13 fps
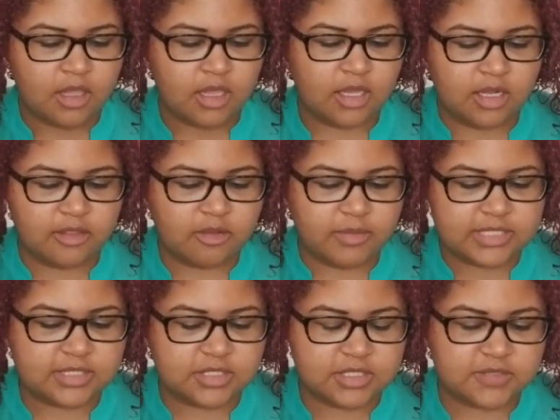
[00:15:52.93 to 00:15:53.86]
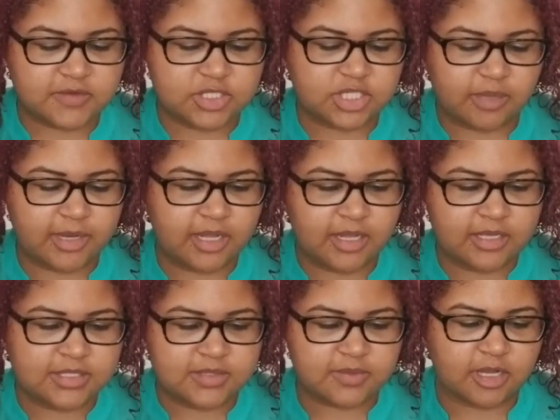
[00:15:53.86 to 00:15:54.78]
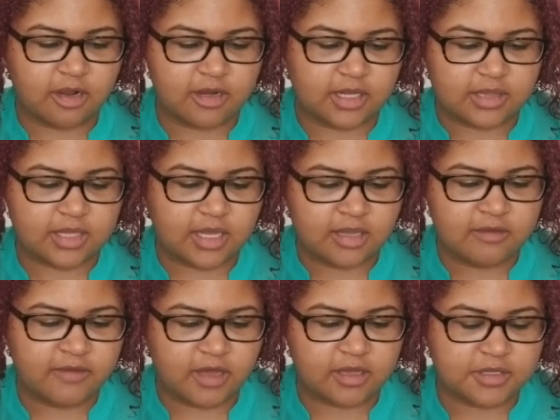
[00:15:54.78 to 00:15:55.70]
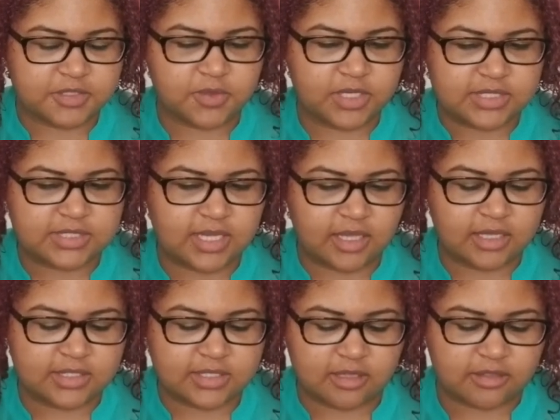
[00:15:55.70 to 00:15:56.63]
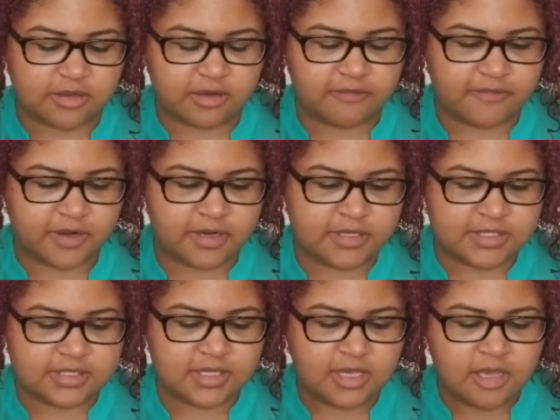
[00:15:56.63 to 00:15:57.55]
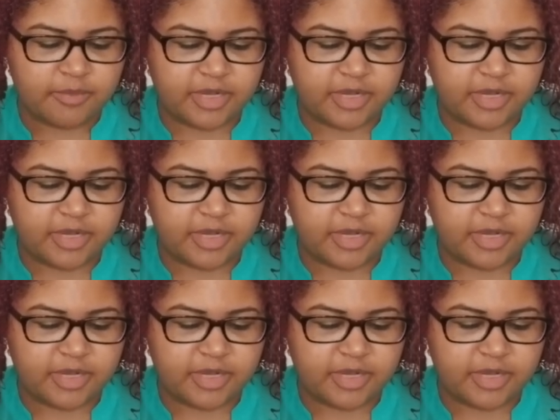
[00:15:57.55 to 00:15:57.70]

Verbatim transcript: Any other messages for Geminis regarding love, August 22nd to the 31st?